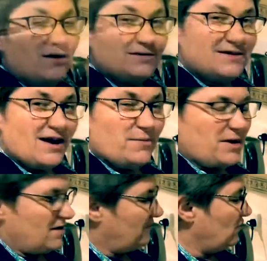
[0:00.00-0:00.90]
it's now
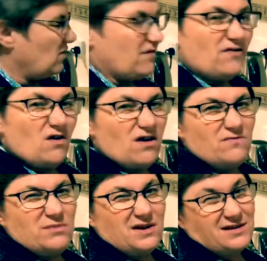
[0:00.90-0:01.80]
about 45
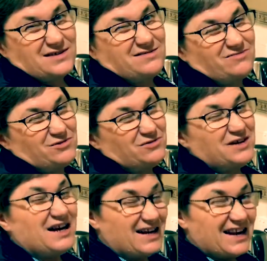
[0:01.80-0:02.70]
minutes, or
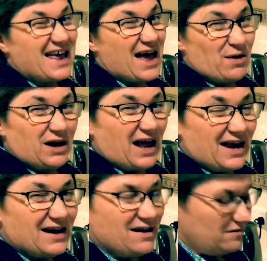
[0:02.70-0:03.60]
nearly an hour
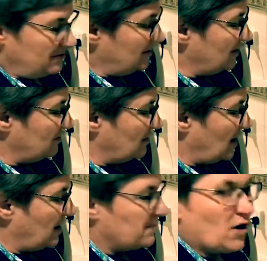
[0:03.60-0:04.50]
later. Then
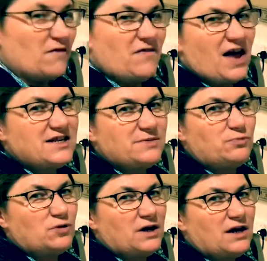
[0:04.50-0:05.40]
I've had to
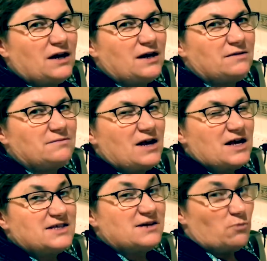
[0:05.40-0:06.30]
put in
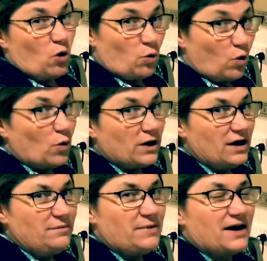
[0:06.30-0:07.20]
some more water
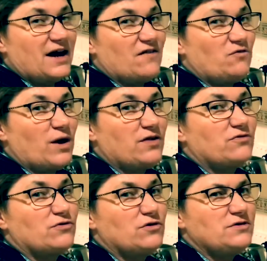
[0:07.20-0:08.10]
about halfway
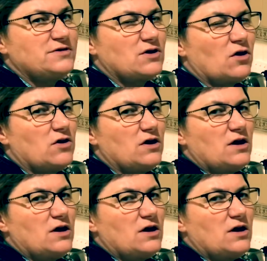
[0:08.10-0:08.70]
through. So